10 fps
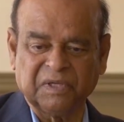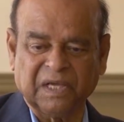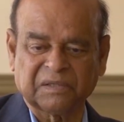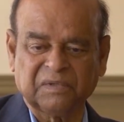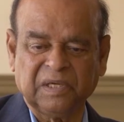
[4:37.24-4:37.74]

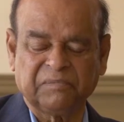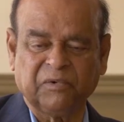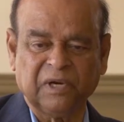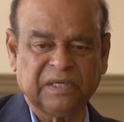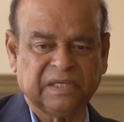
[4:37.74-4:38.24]
actually
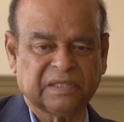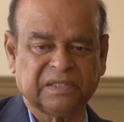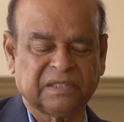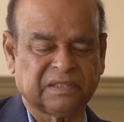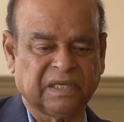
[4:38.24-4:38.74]

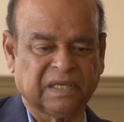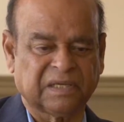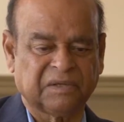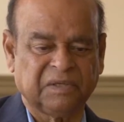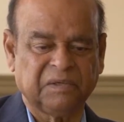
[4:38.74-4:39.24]
politics is
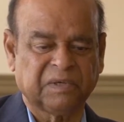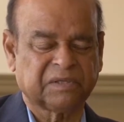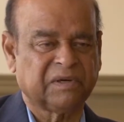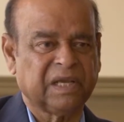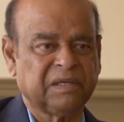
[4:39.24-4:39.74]
there. You are
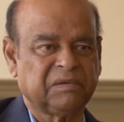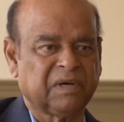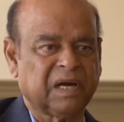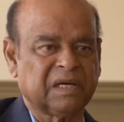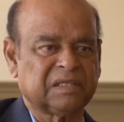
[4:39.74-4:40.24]
trying to
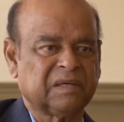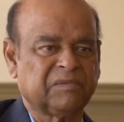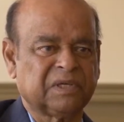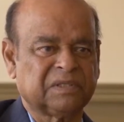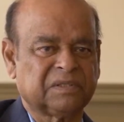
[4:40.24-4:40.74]
hurt
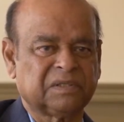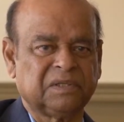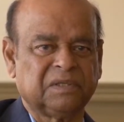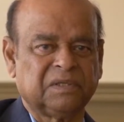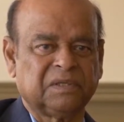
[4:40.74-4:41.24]
somebody's
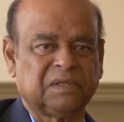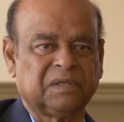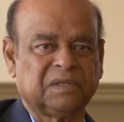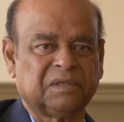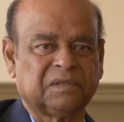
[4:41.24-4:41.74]

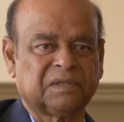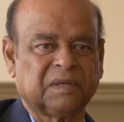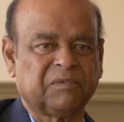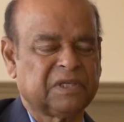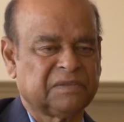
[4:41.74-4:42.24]

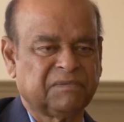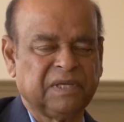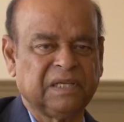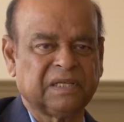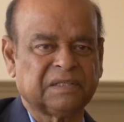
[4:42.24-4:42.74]

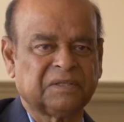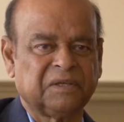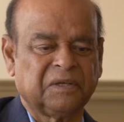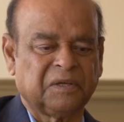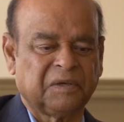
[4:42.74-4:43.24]
feelings,
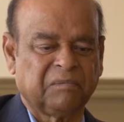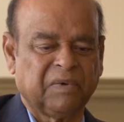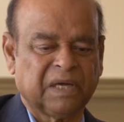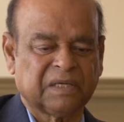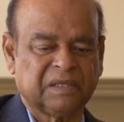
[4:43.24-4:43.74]

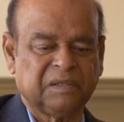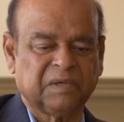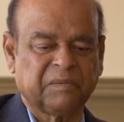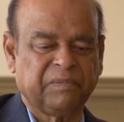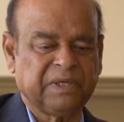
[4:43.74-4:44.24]
but you
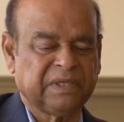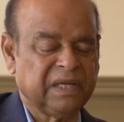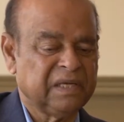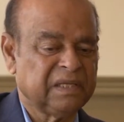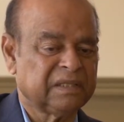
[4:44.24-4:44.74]
are
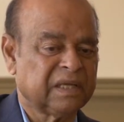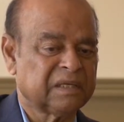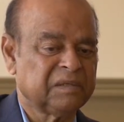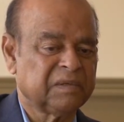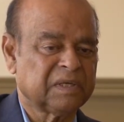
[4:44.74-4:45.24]
pretending
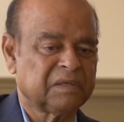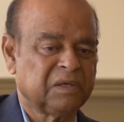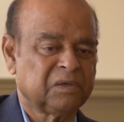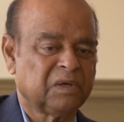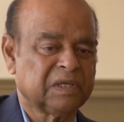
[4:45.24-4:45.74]
that you are
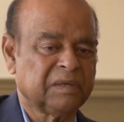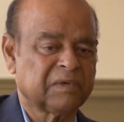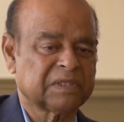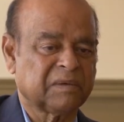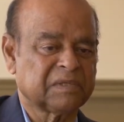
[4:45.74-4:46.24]
talking
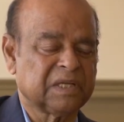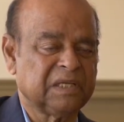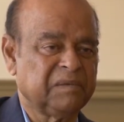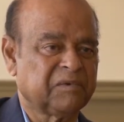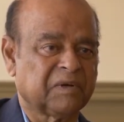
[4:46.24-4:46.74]
about
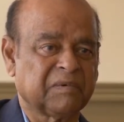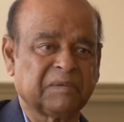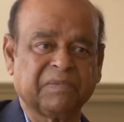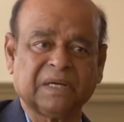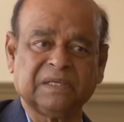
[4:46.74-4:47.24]
substantive
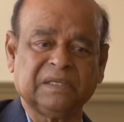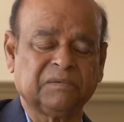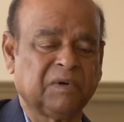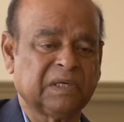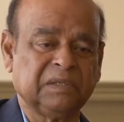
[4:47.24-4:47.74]
conflict, but
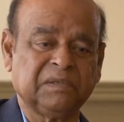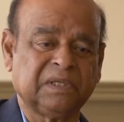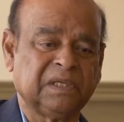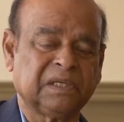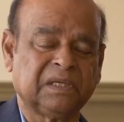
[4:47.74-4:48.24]
what you
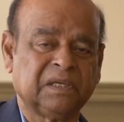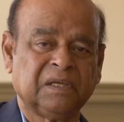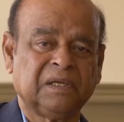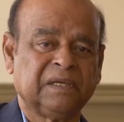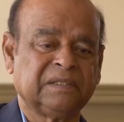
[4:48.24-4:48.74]
did
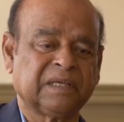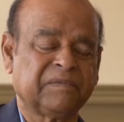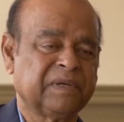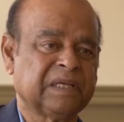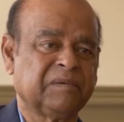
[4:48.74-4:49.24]
is
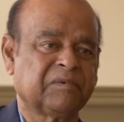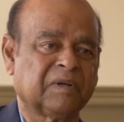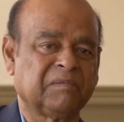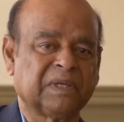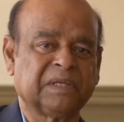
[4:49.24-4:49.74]
affective
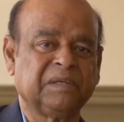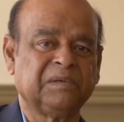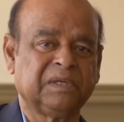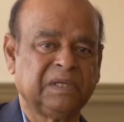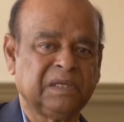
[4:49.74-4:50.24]
conflict.
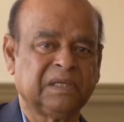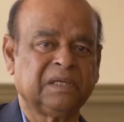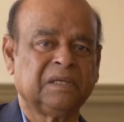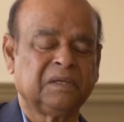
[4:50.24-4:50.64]
You did